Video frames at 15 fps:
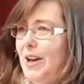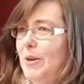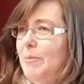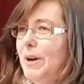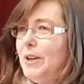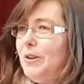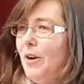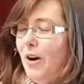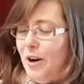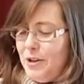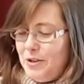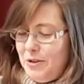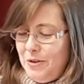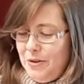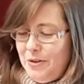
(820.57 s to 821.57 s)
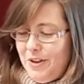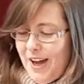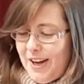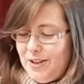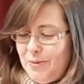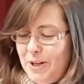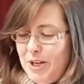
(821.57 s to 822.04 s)
but God knew
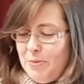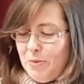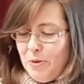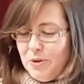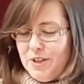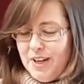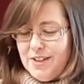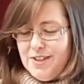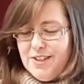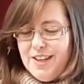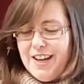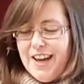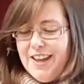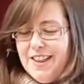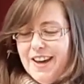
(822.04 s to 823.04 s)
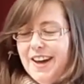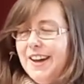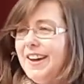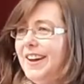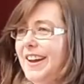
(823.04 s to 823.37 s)
that when He brought us together.